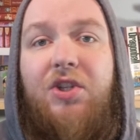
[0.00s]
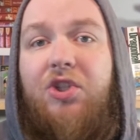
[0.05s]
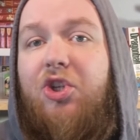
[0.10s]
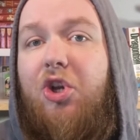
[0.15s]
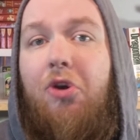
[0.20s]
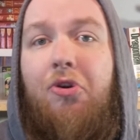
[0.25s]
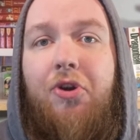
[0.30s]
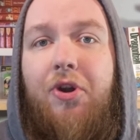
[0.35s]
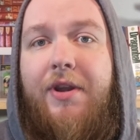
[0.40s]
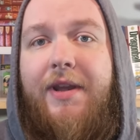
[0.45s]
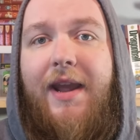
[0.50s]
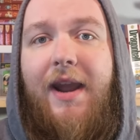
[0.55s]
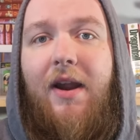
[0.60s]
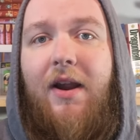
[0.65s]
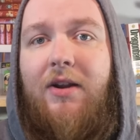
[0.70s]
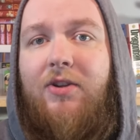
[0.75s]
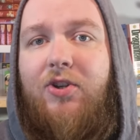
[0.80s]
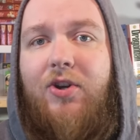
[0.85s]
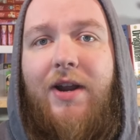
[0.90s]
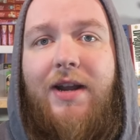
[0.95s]
the Joker
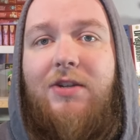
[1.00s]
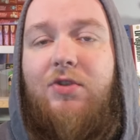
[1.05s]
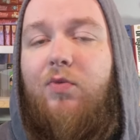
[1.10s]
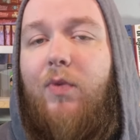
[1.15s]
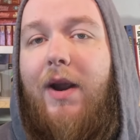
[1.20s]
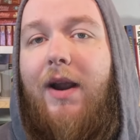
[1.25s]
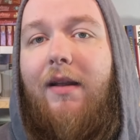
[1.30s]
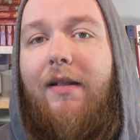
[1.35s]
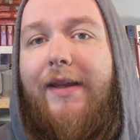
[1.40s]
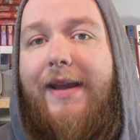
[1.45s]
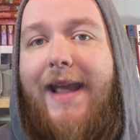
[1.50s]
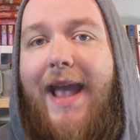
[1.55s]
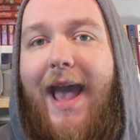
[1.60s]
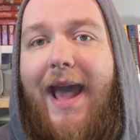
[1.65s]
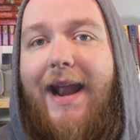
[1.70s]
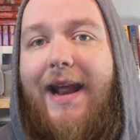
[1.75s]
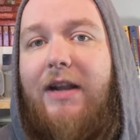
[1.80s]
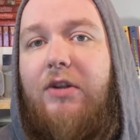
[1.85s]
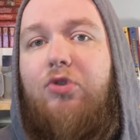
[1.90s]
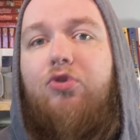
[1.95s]
character has rarely
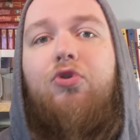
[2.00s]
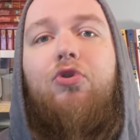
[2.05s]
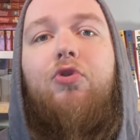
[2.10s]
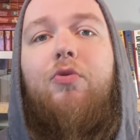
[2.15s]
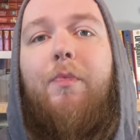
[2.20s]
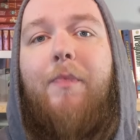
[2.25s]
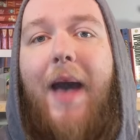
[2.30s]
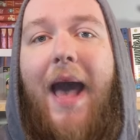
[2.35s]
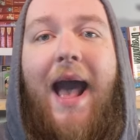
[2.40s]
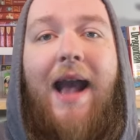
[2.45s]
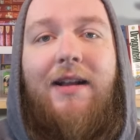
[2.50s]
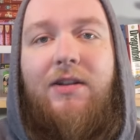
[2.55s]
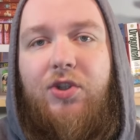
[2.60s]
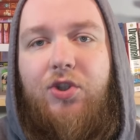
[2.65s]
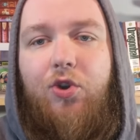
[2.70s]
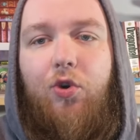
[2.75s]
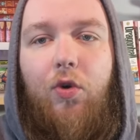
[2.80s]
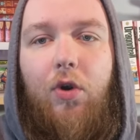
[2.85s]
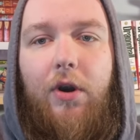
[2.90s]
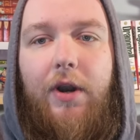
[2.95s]
had a true
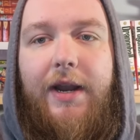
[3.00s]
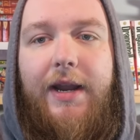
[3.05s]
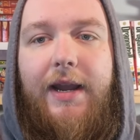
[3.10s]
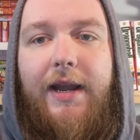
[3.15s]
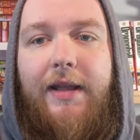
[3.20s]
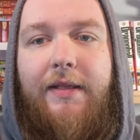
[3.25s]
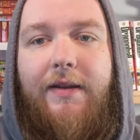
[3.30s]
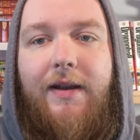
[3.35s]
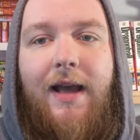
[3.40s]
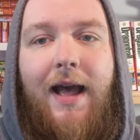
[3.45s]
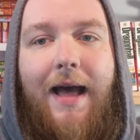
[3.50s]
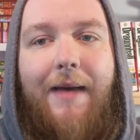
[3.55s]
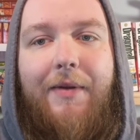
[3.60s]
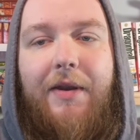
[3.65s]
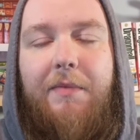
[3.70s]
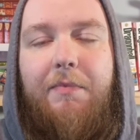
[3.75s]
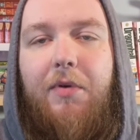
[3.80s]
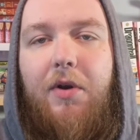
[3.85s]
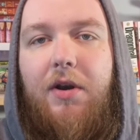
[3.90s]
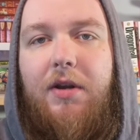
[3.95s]
backstory in the
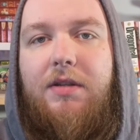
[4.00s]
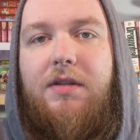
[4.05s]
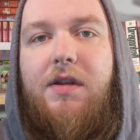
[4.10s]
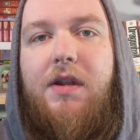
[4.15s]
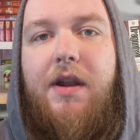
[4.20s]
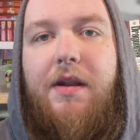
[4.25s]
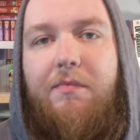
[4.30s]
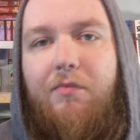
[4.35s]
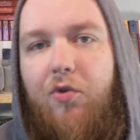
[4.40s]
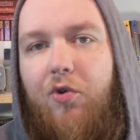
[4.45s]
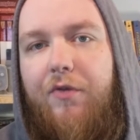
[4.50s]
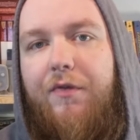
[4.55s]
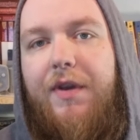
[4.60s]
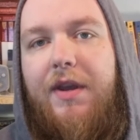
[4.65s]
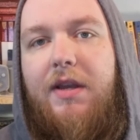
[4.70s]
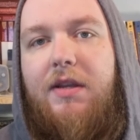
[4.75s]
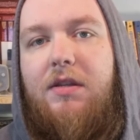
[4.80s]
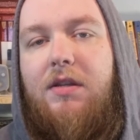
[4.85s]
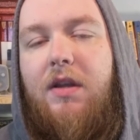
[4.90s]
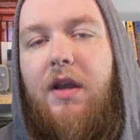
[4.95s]
comic books and in
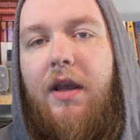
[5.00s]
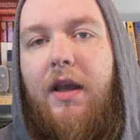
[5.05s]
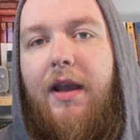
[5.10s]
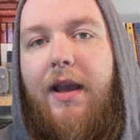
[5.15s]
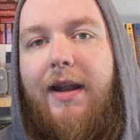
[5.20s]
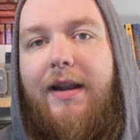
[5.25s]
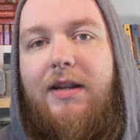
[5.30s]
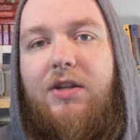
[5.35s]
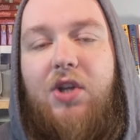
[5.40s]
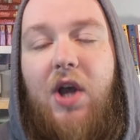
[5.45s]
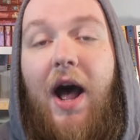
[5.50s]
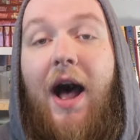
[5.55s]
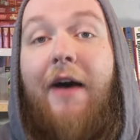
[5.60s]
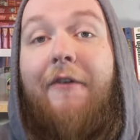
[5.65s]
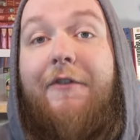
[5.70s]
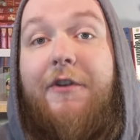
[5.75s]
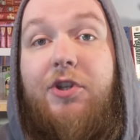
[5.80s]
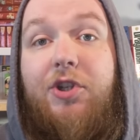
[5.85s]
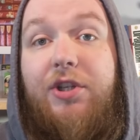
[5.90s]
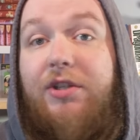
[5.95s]
movies, and he's
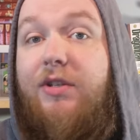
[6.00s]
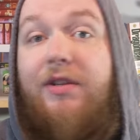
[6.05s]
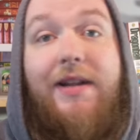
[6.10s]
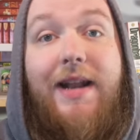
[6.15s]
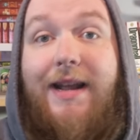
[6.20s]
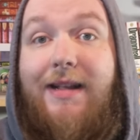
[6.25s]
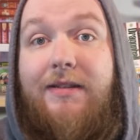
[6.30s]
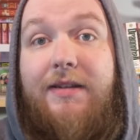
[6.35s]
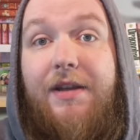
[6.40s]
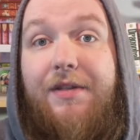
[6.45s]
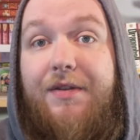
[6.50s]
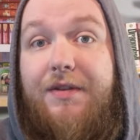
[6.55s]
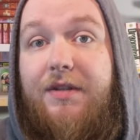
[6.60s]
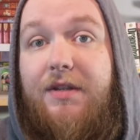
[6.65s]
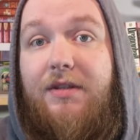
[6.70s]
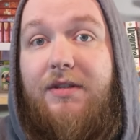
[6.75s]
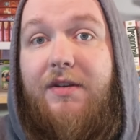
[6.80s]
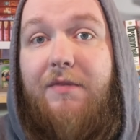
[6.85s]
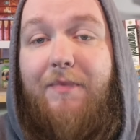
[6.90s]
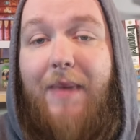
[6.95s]
often just an
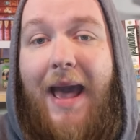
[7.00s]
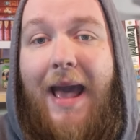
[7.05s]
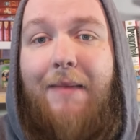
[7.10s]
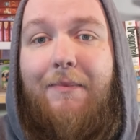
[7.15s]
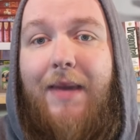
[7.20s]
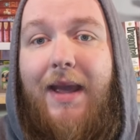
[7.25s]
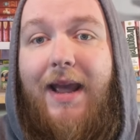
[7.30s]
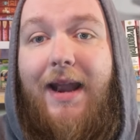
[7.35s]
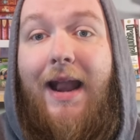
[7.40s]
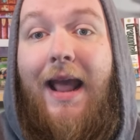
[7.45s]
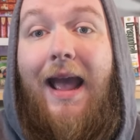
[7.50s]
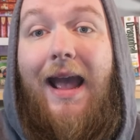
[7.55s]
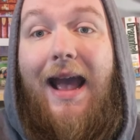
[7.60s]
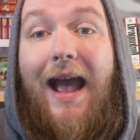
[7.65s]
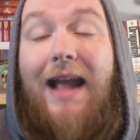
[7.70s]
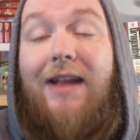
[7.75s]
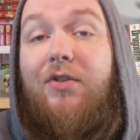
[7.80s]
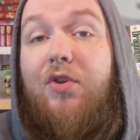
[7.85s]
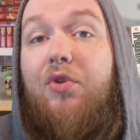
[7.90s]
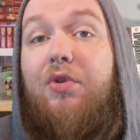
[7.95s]
antithesis of Batman,
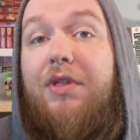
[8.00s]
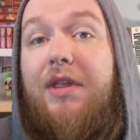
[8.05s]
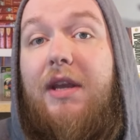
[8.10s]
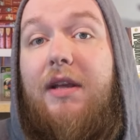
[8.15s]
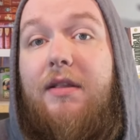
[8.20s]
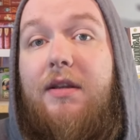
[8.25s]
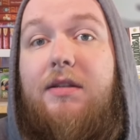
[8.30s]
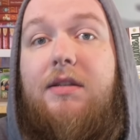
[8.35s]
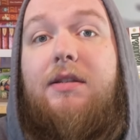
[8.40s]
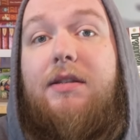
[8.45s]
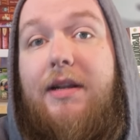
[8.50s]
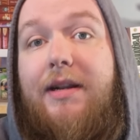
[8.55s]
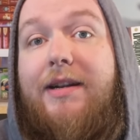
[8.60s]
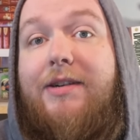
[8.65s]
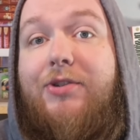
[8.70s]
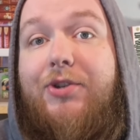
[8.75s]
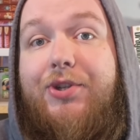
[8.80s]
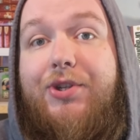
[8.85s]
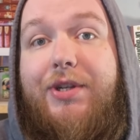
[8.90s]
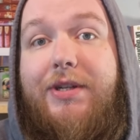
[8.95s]
I do think this is an
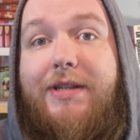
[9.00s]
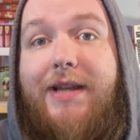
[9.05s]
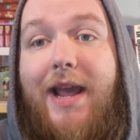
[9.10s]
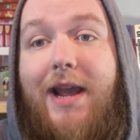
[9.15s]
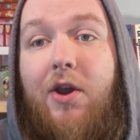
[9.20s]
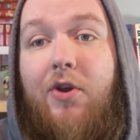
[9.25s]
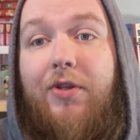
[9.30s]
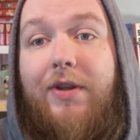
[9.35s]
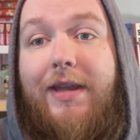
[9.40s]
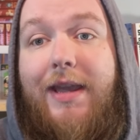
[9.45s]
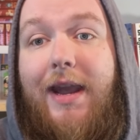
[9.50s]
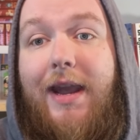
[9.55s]
interesting take on the